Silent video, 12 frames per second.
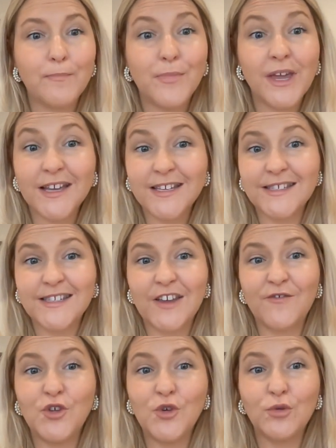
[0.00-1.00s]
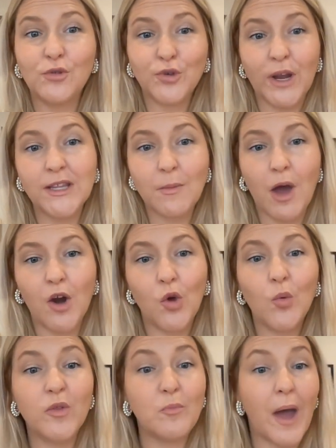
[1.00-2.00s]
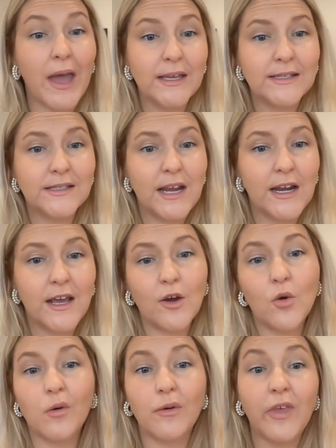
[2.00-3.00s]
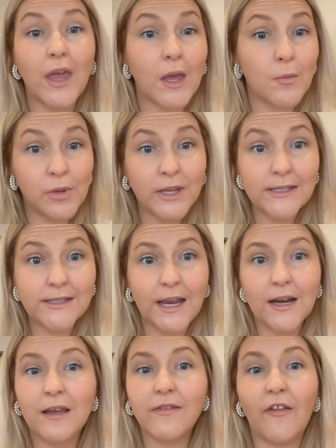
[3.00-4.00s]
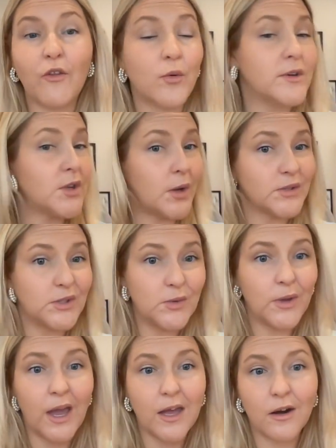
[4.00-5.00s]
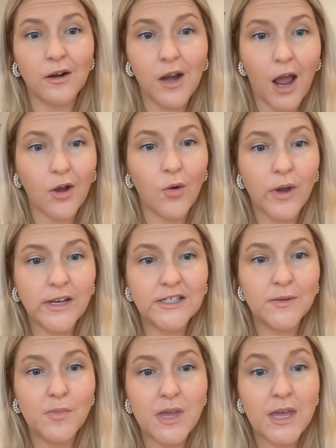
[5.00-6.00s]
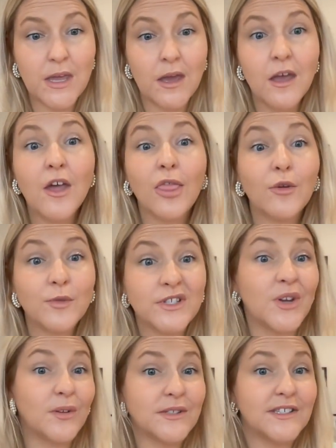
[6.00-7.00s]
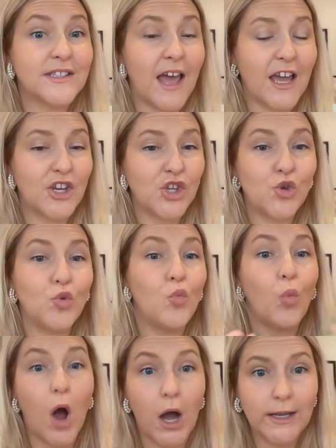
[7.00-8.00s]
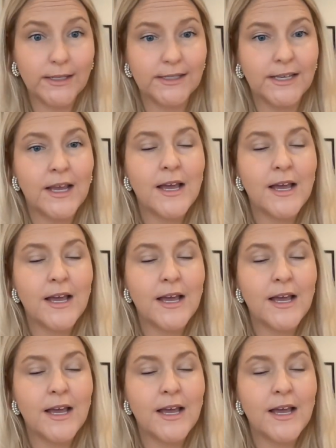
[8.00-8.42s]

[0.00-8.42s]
Because if you train the model with biased data or with incomplete data, then the results you get are not going to be the results that you want.